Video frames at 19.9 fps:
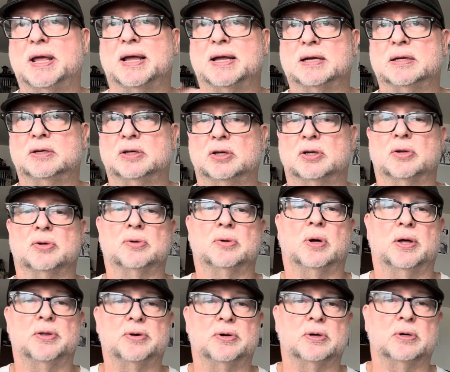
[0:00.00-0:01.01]
and
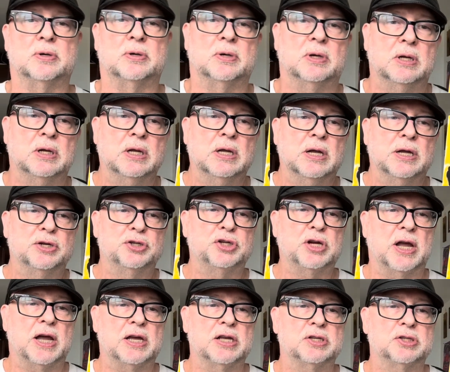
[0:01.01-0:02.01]
other
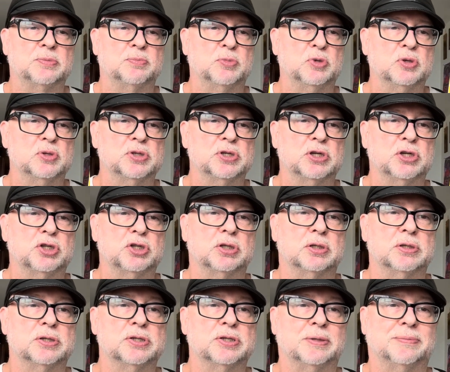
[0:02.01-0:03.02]
jazz
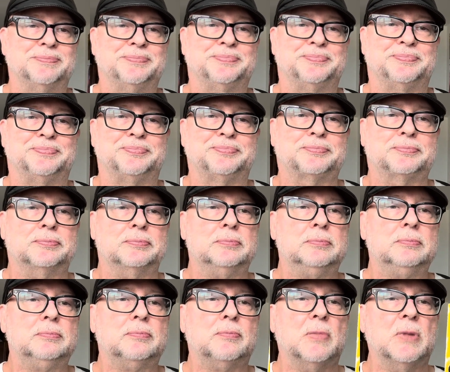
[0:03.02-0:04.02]
musicians.
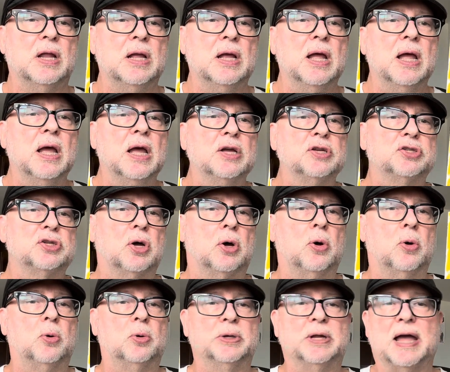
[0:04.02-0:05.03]

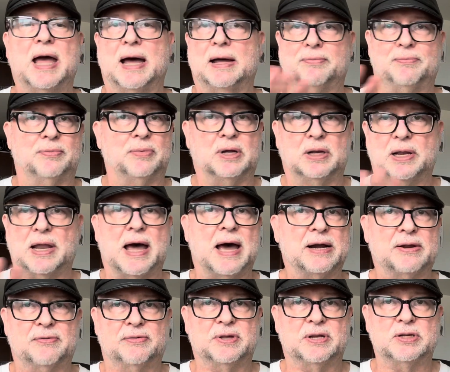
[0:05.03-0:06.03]
So yeah, a lot
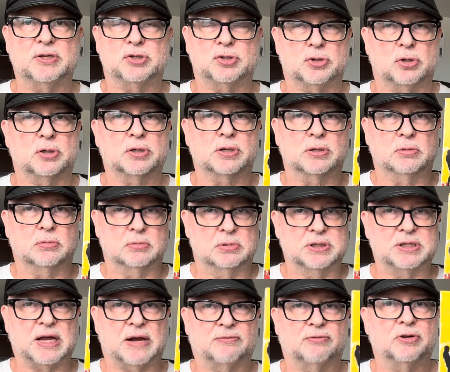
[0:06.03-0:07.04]
of these took
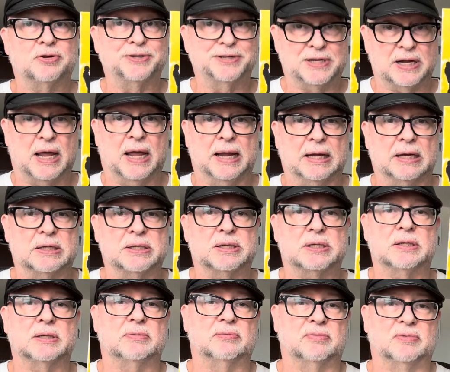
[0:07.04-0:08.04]
several
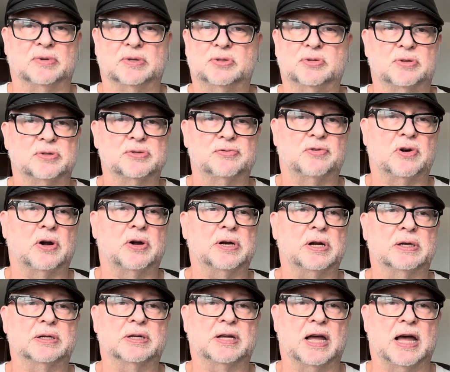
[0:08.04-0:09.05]
takes, which was very
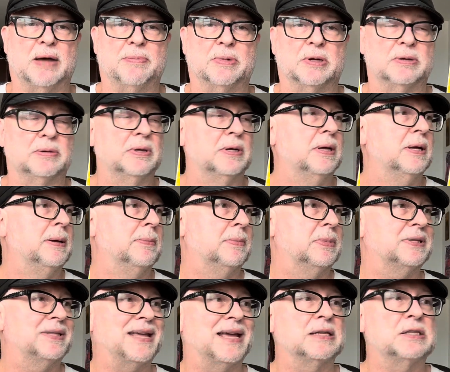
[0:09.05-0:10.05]
uncommon,
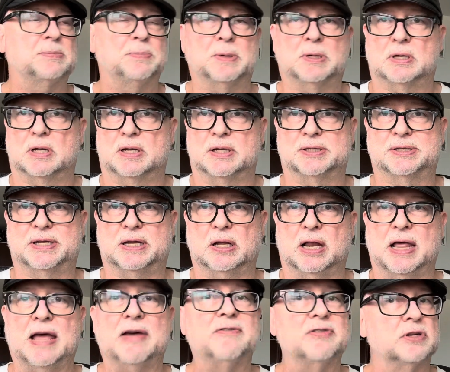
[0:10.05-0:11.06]
but that's because
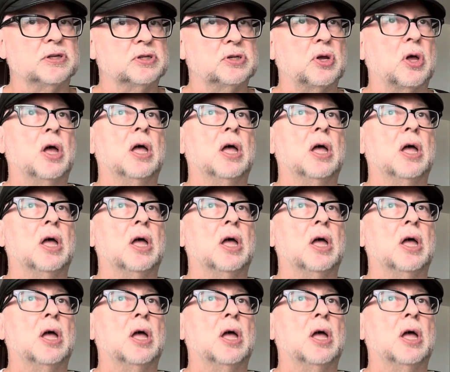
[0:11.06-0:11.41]
Gil Evans,